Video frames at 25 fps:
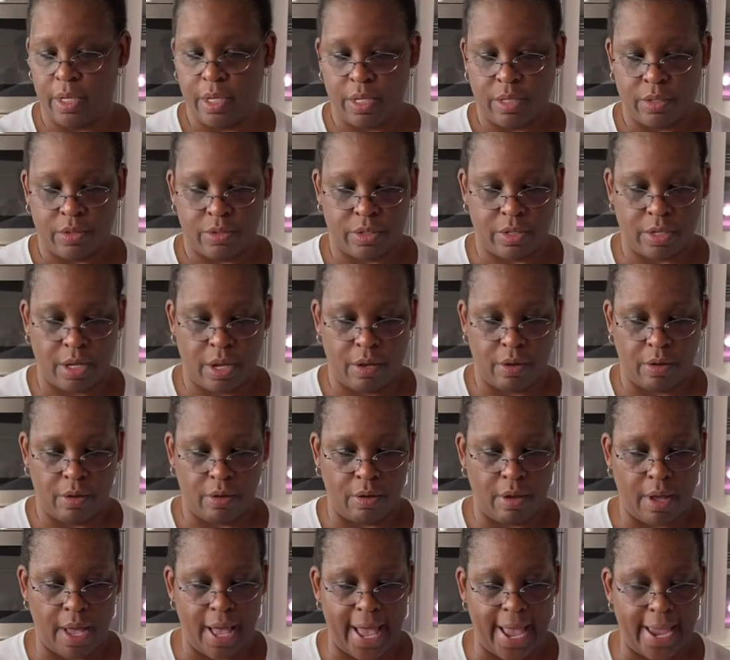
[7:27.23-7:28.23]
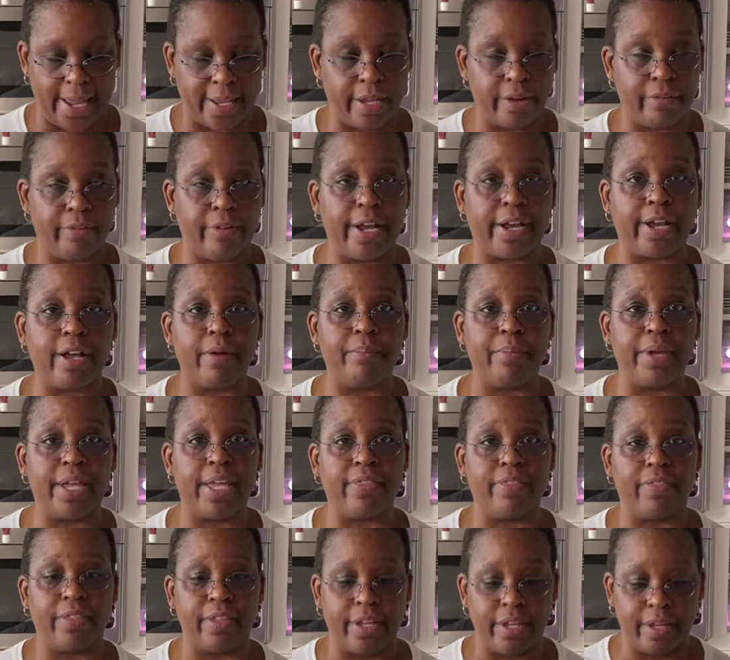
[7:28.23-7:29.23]
So highly
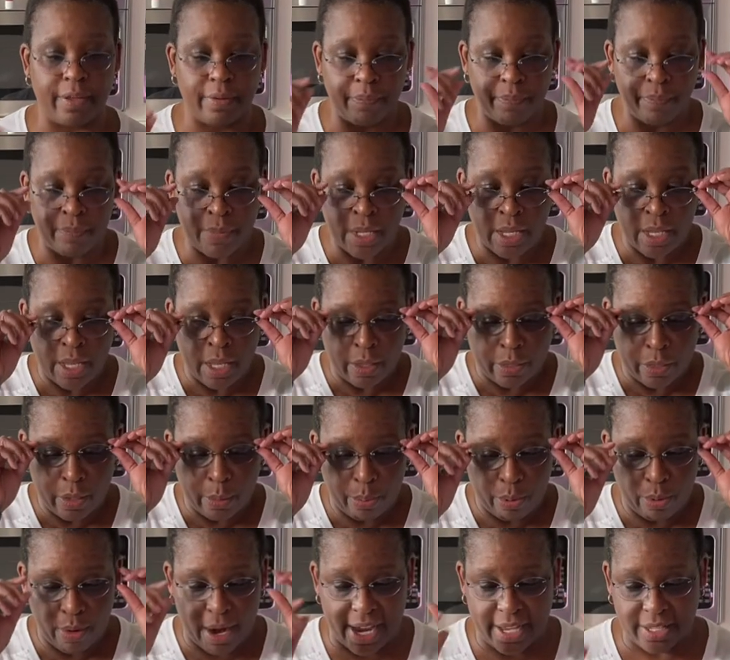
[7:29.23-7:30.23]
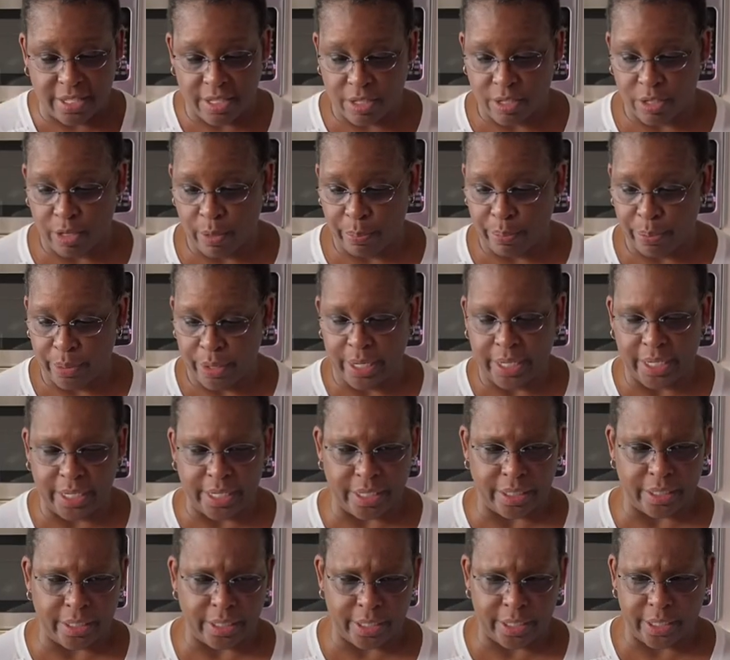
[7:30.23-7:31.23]
recommend them. The prices are pretty
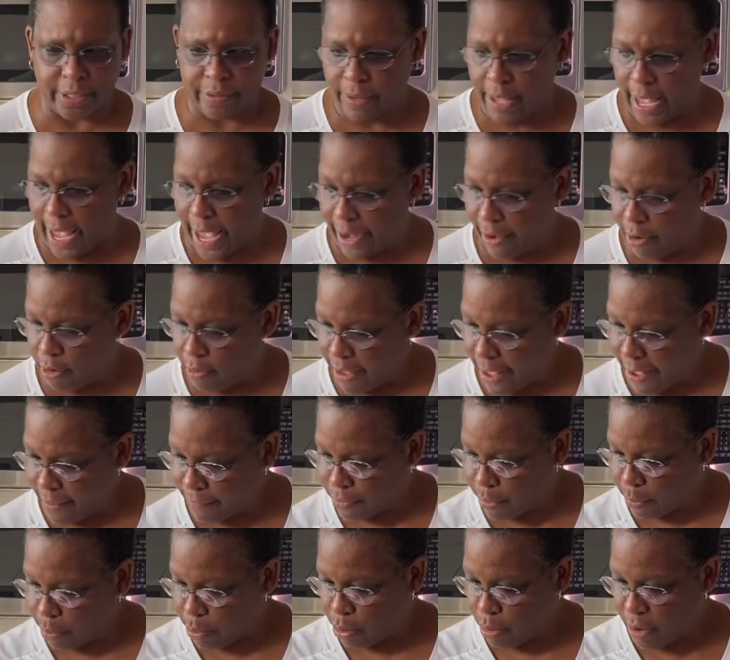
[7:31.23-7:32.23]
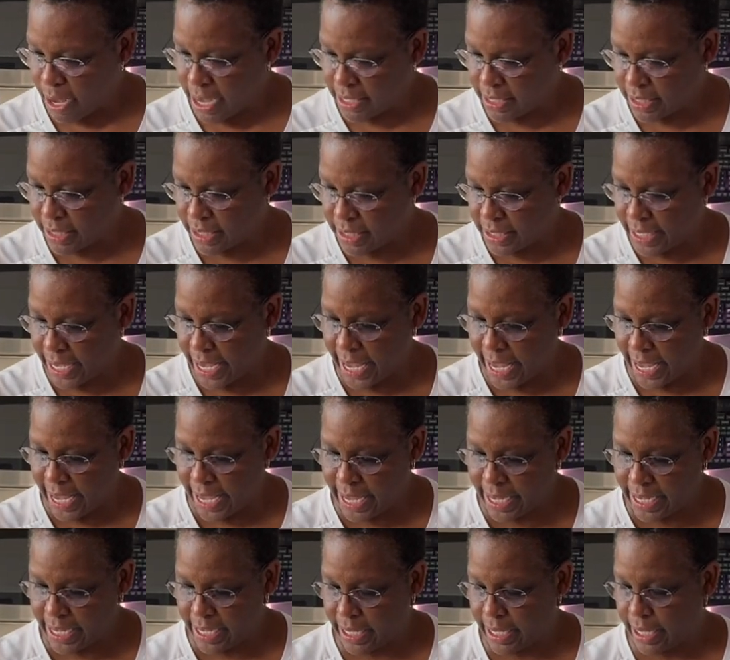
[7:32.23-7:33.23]
good. I don't have the prices
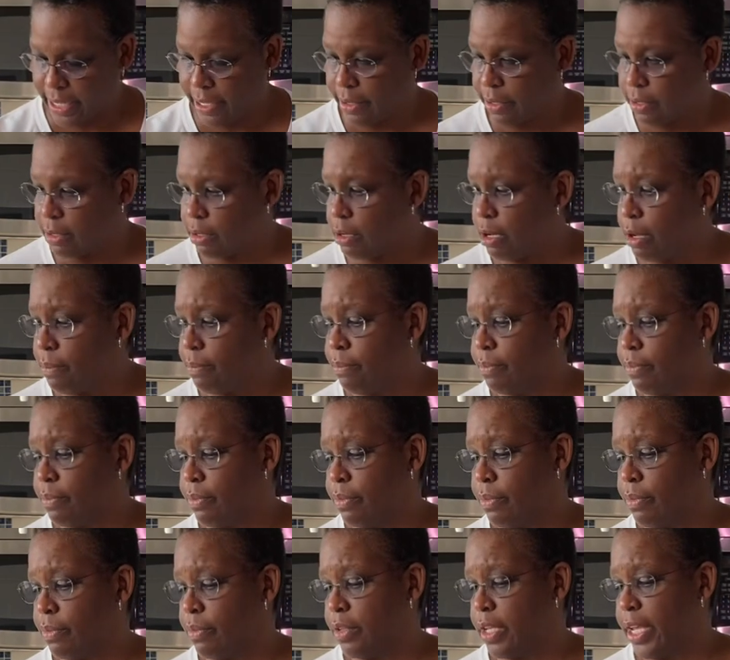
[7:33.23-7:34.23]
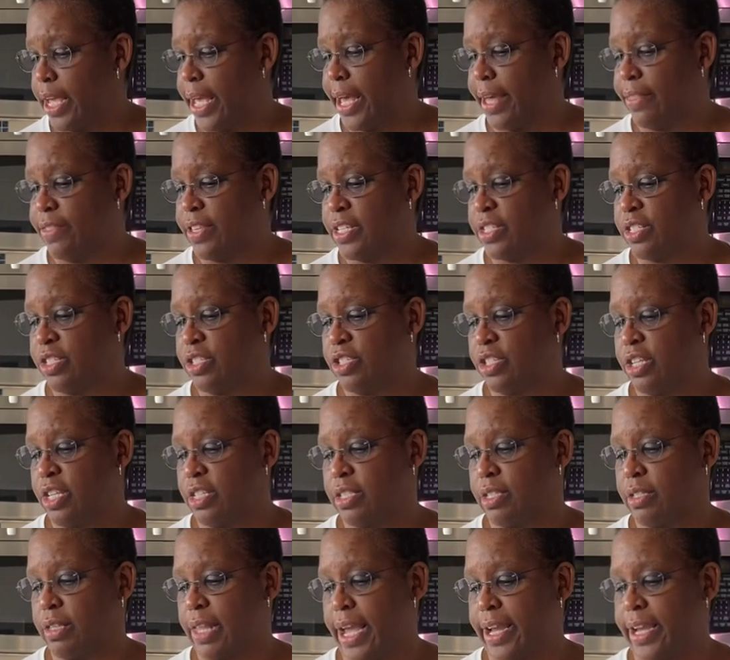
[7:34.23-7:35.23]
handy on, yeah, this is
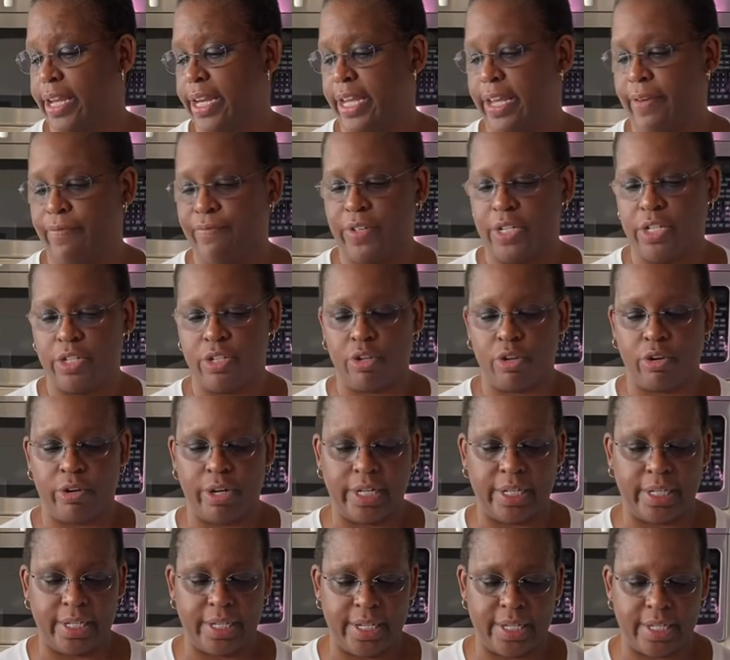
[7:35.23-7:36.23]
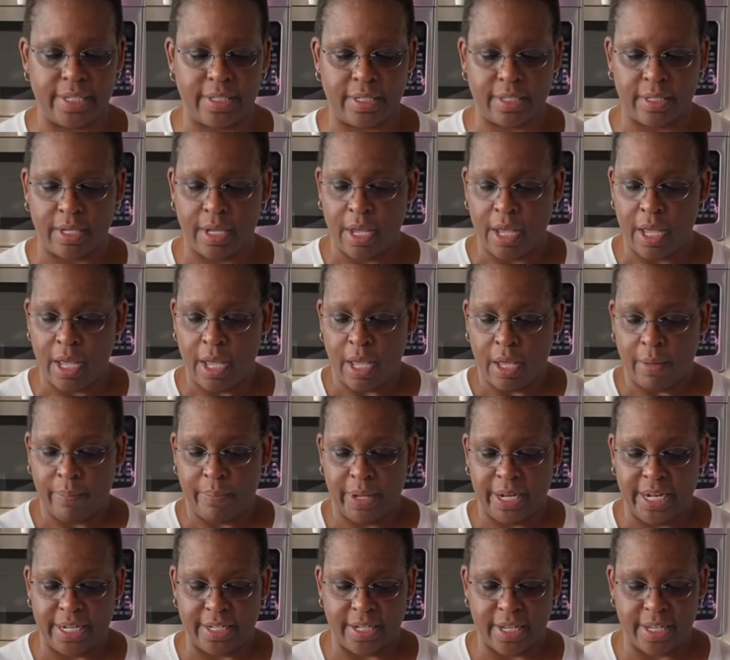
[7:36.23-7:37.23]
just like an inventory list,
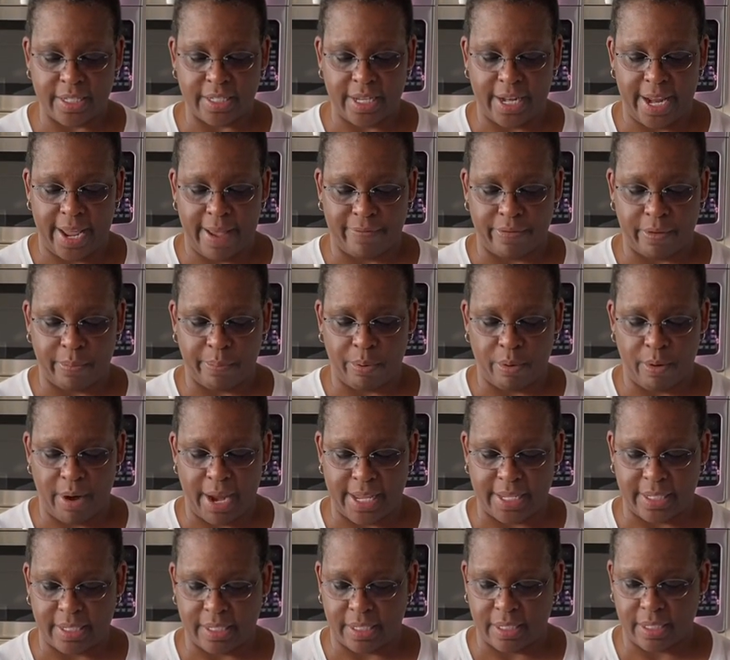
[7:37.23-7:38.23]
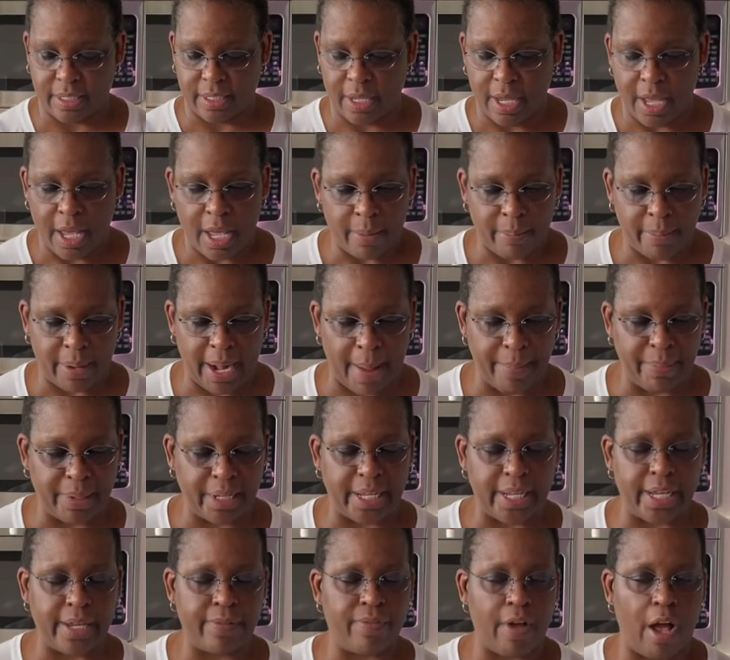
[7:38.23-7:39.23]
but it doesn't have the prices. But I
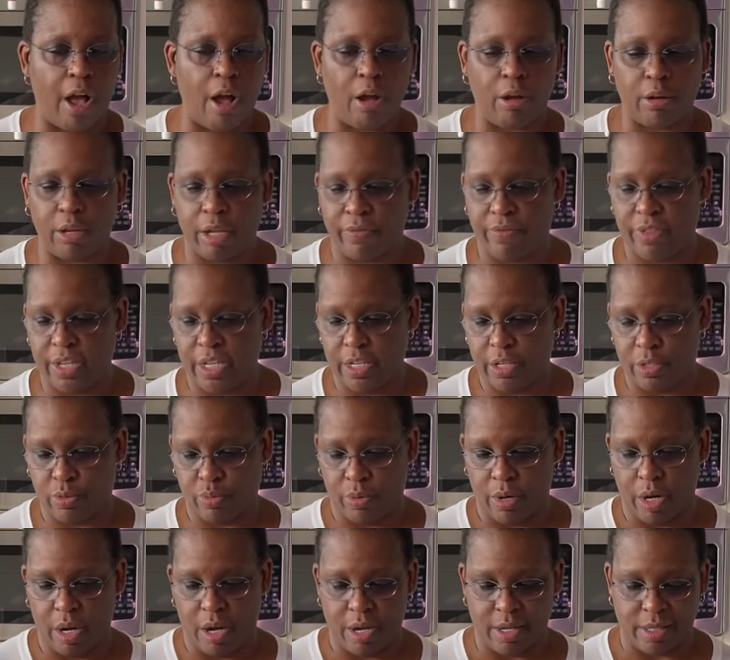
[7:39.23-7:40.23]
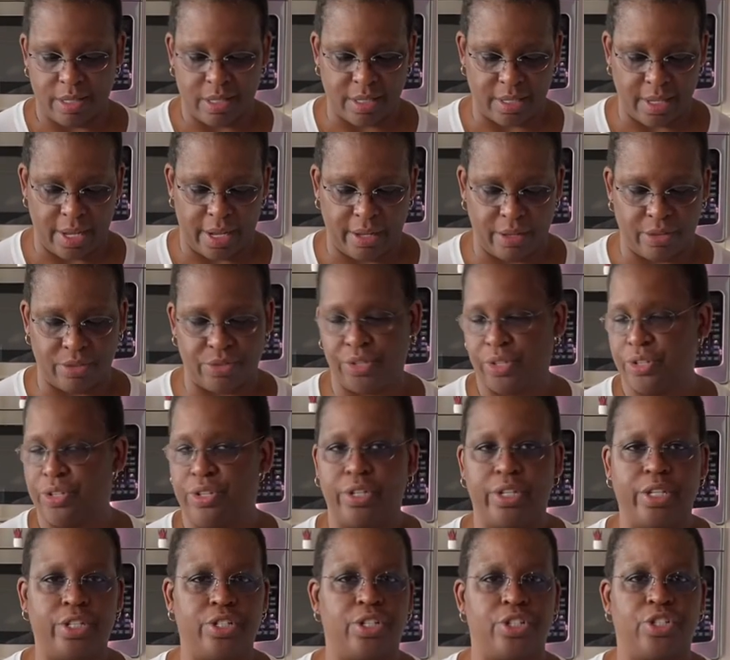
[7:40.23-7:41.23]
believe all of these were on sale, so you
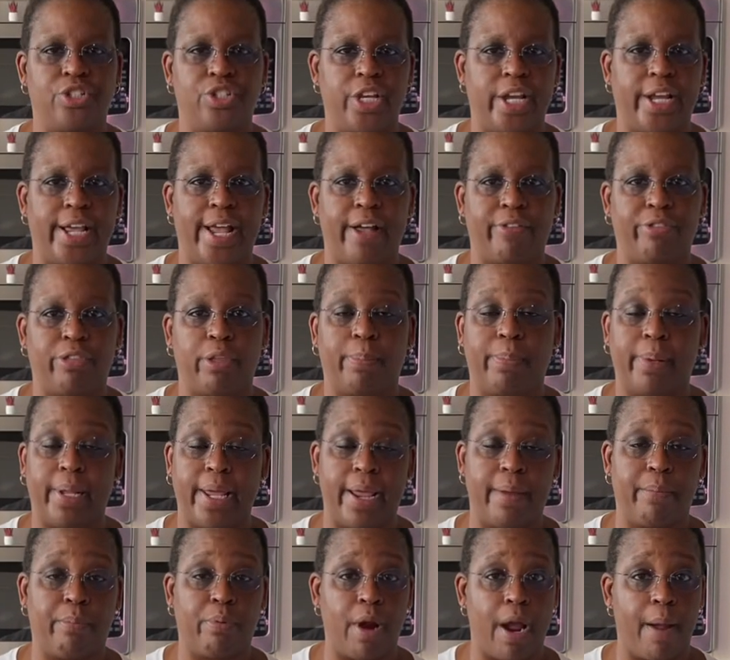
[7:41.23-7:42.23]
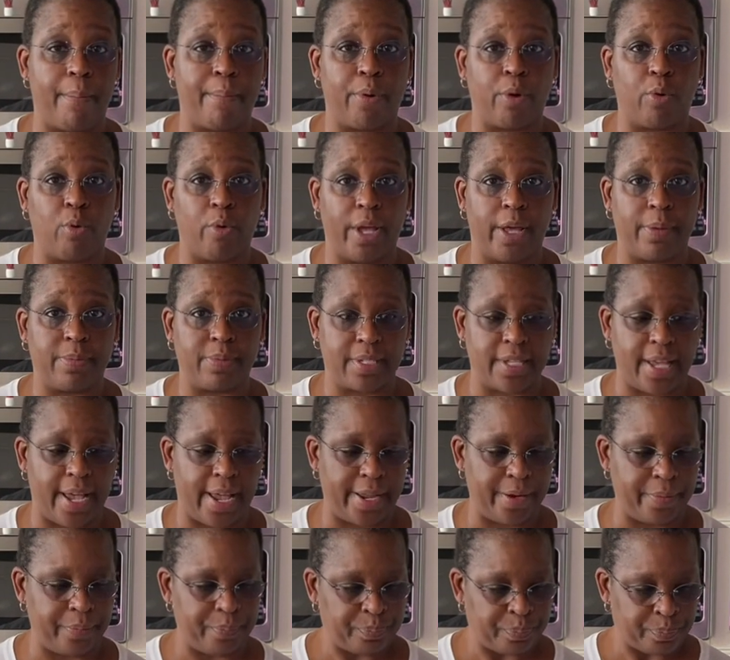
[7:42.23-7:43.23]
could just check out the Plant Proper
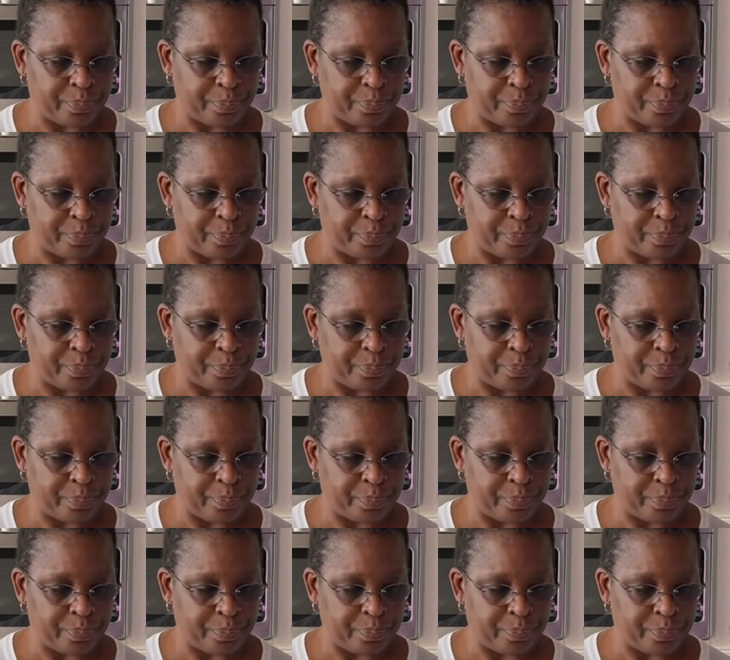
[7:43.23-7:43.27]
website.